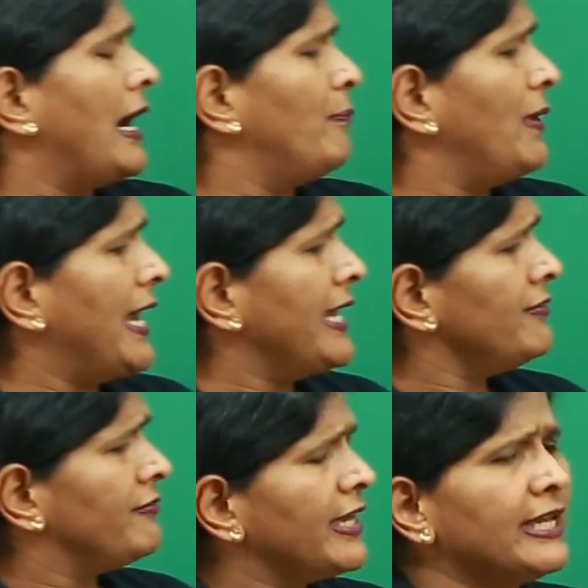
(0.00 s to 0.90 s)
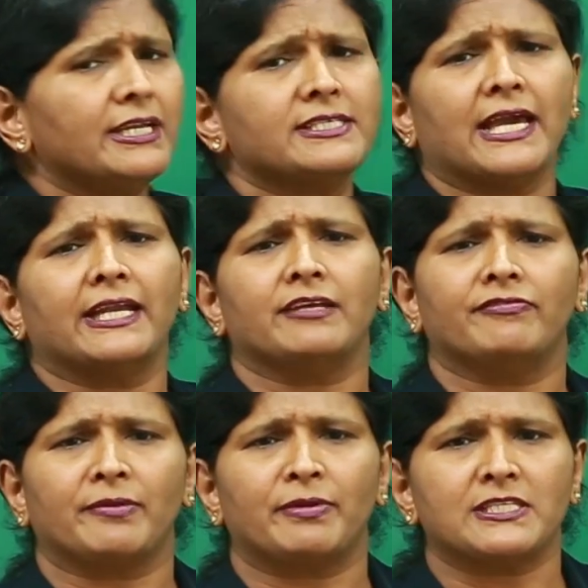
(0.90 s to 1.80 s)
applying various
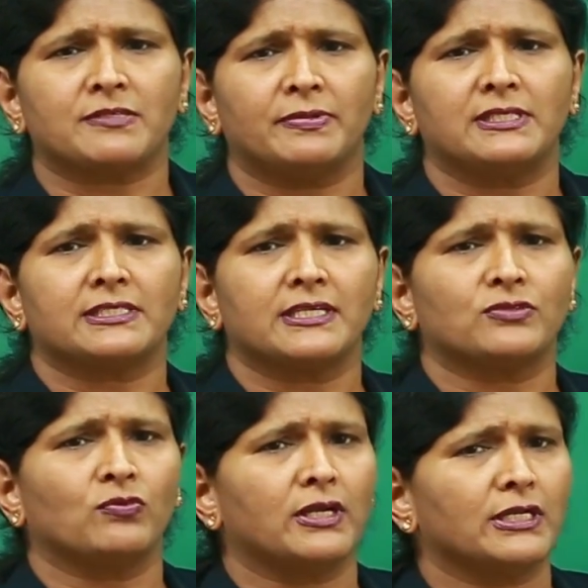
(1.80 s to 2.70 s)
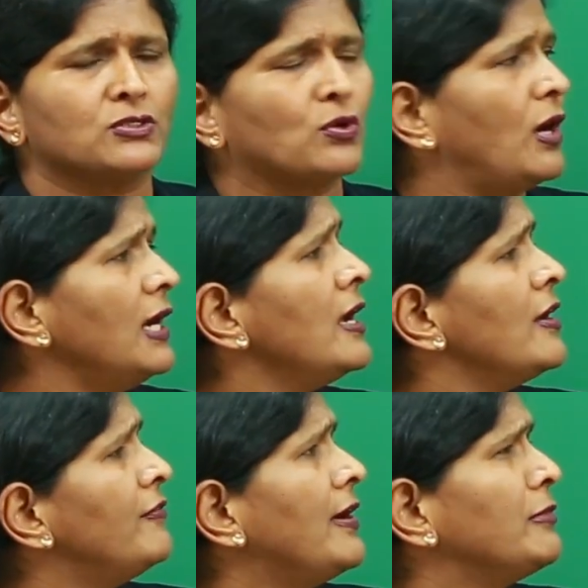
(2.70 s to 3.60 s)
scientific principles is what is called
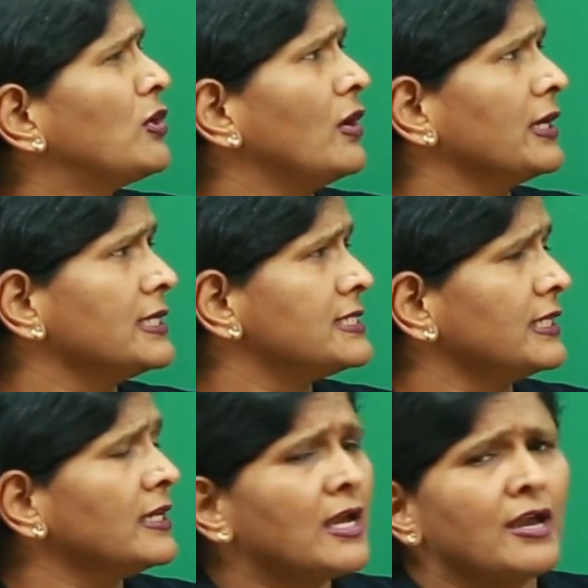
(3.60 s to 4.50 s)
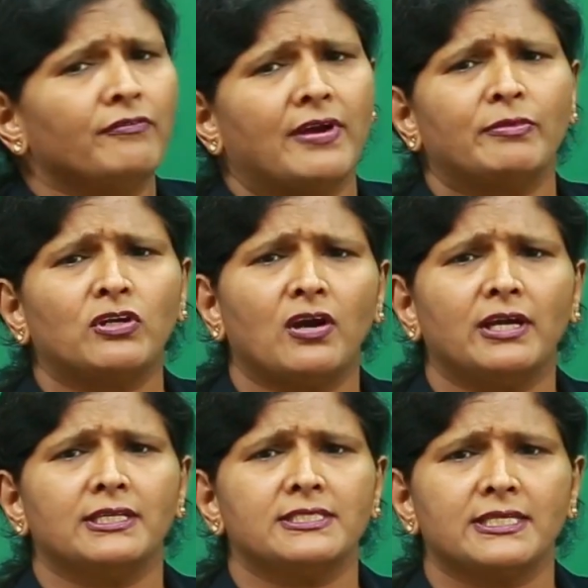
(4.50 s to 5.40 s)
pharmacognosy.
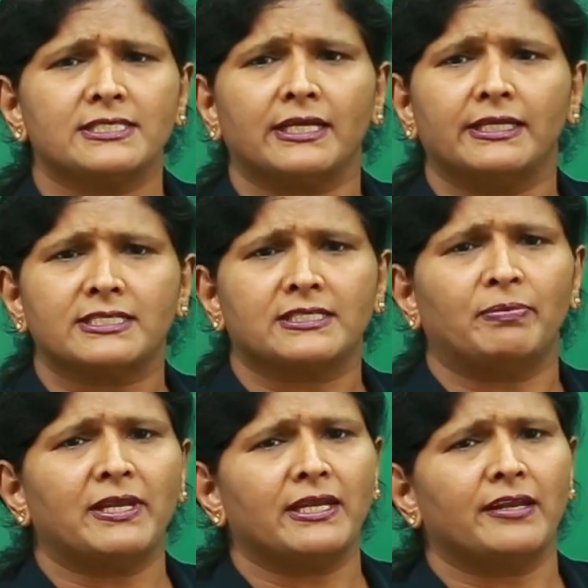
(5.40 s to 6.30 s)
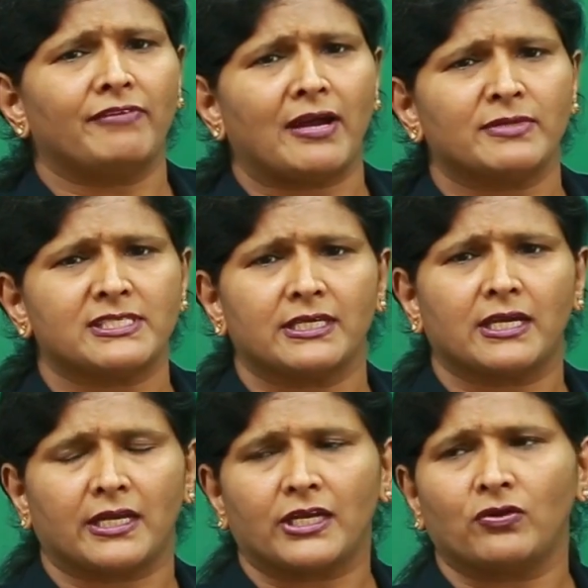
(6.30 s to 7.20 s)
Pharmacognosy is a discipline in pharmacy
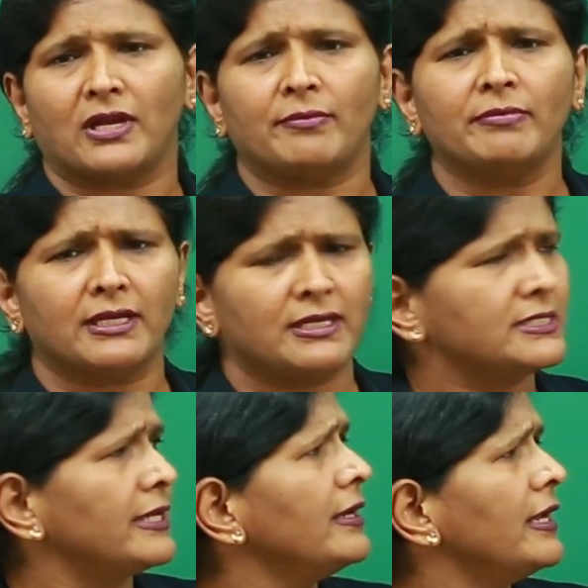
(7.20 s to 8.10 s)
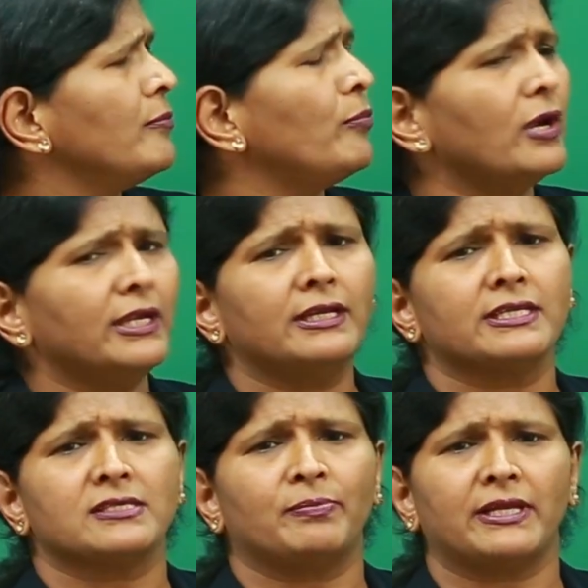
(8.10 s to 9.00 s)
curriculum. It is an important
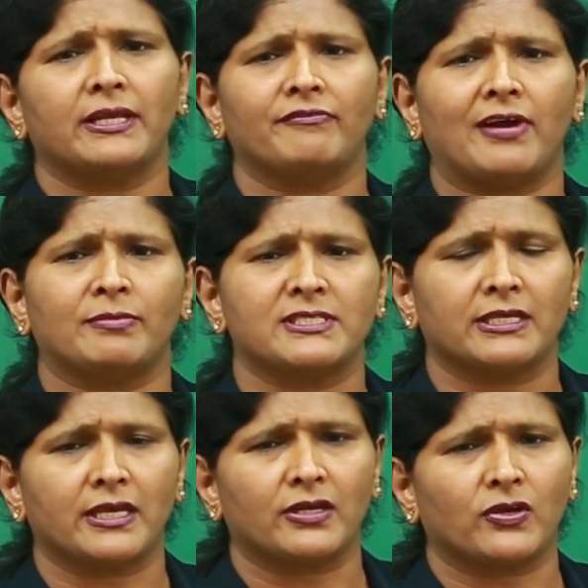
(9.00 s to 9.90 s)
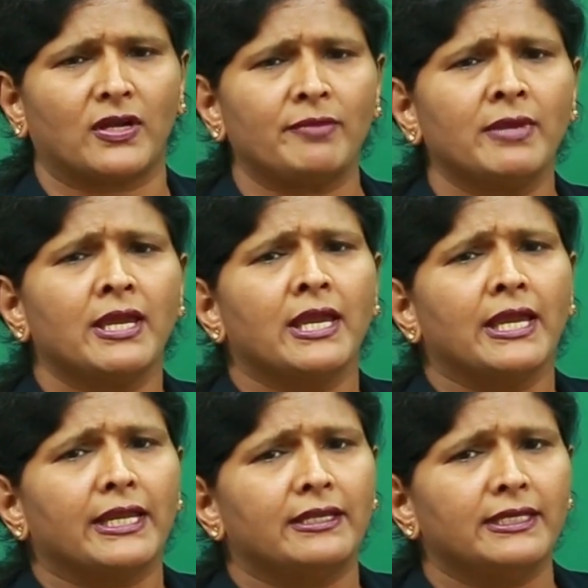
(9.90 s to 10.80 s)
discipline in pharmacy curriculum.
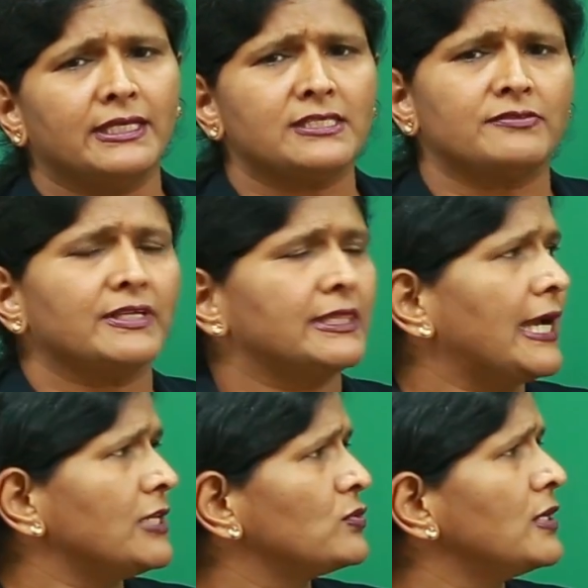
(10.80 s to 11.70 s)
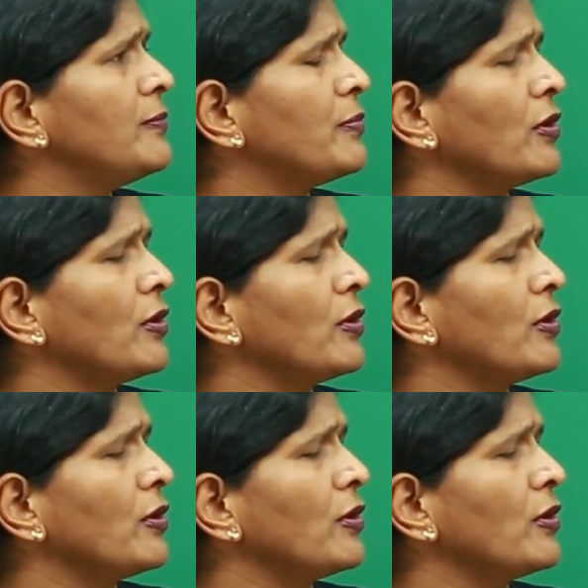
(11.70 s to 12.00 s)
It deals with natural